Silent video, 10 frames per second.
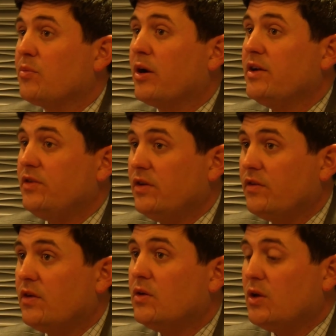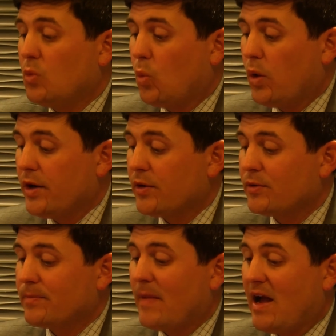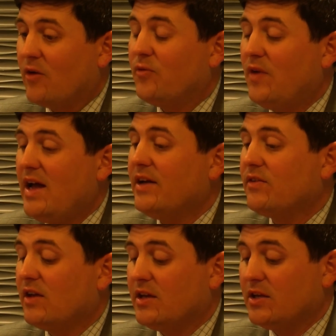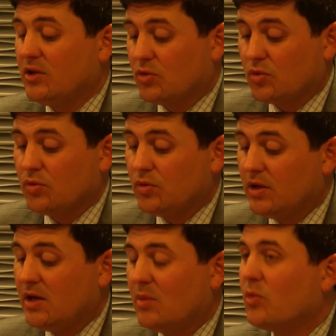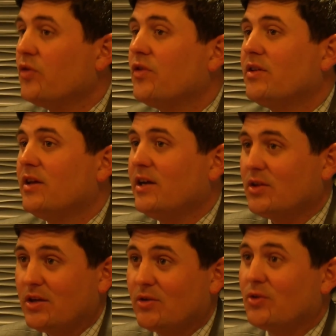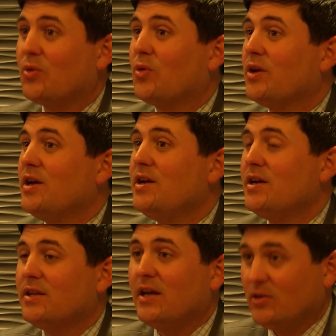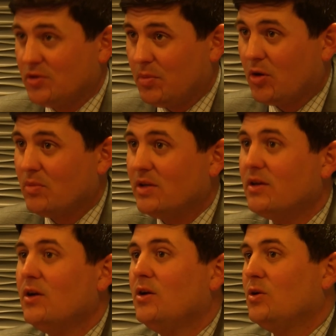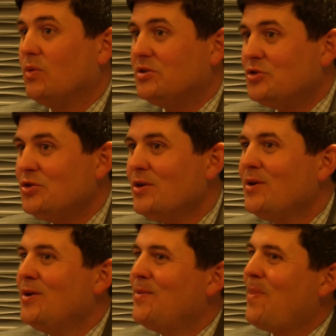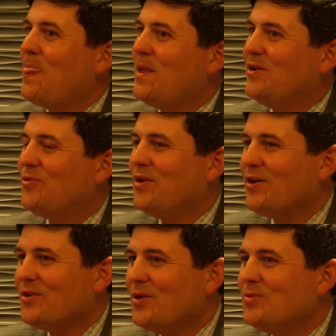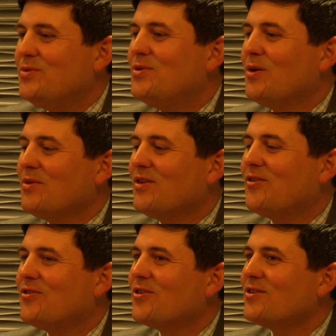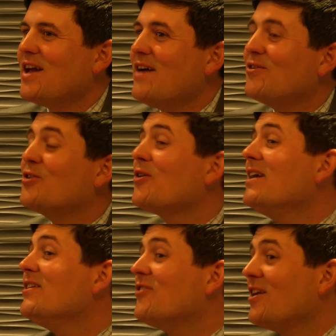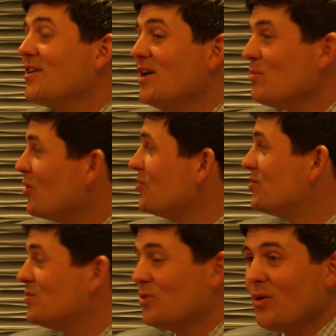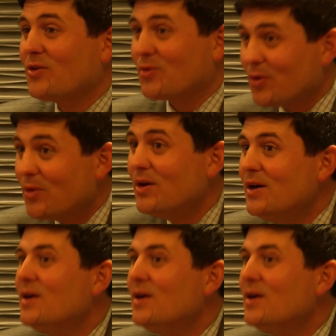branch is and how fast they can get through the numbers at the Healthcare Authority and the Health Department, which, as we all know, don't necessarily have the greatest set of numbers to work through.